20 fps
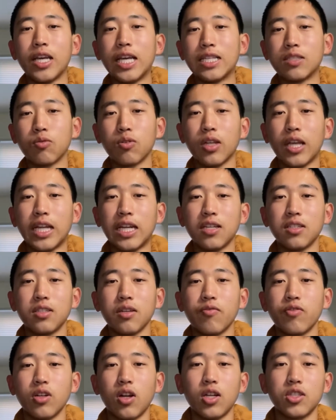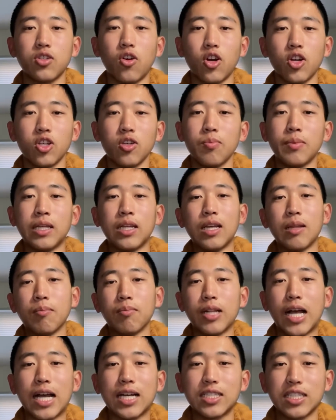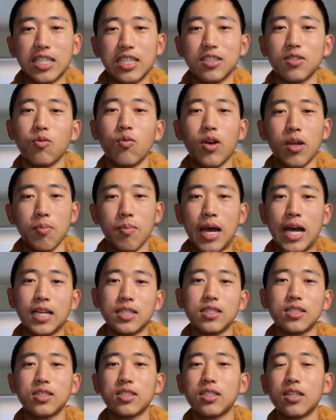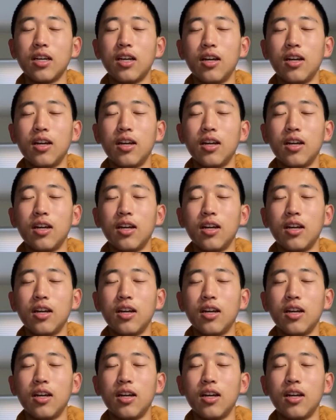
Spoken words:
is related to Fanon's argument in Black Skins, White Masks.